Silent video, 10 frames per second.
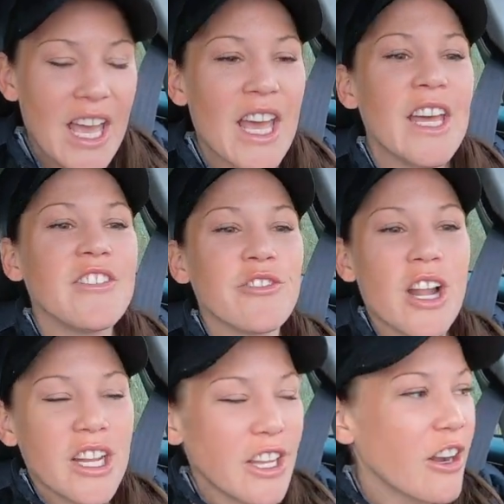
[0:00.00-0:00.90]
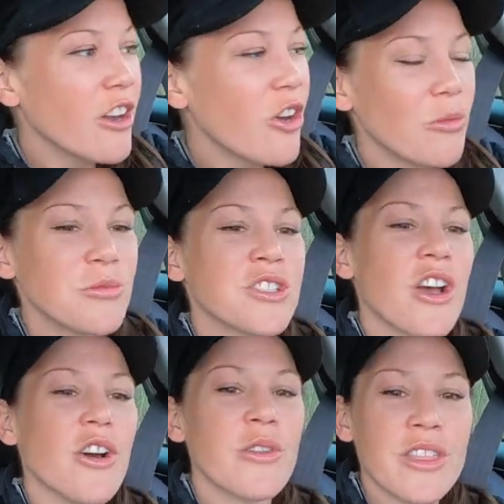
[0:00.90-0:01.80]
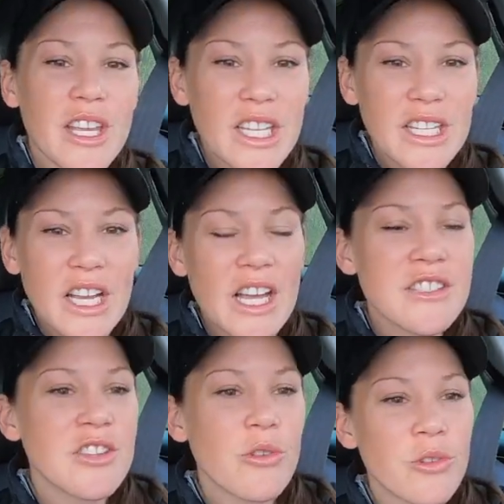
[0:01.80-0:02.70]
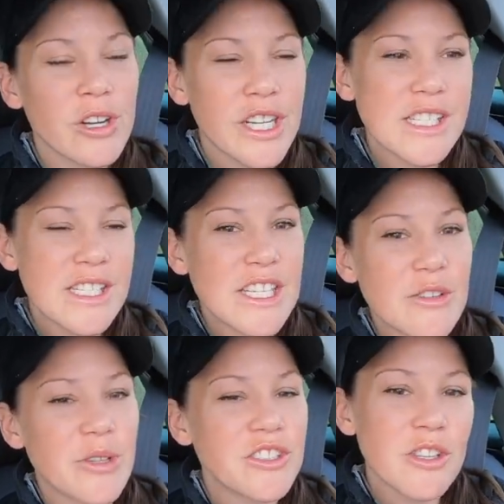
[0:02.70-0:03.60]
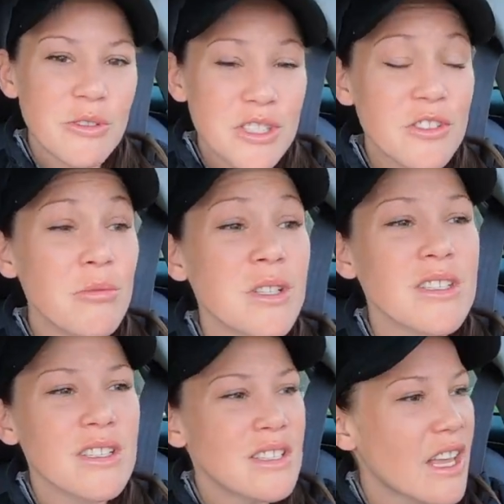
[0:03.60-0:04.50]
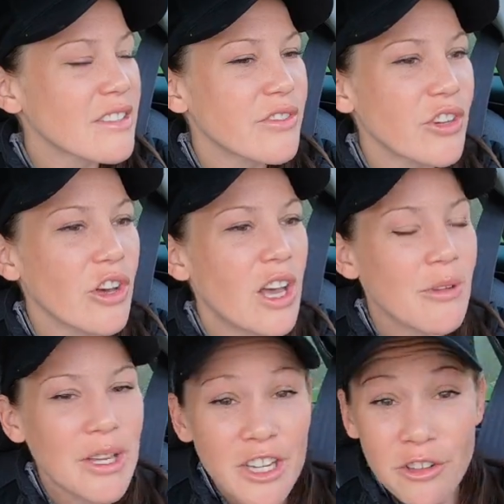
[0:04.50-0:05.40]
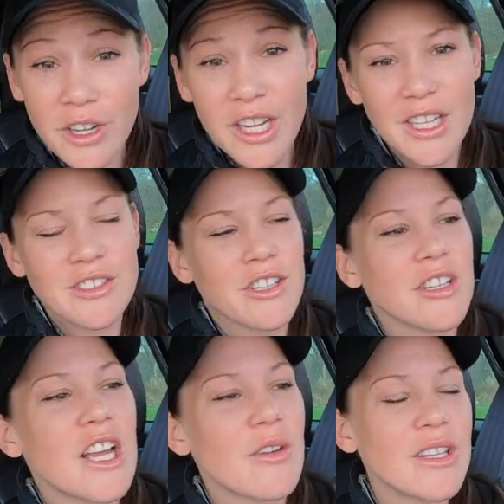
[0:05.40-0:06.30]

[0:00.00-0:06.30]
and running our home show thing got so crazy, which it was super successful and we had a great turnout.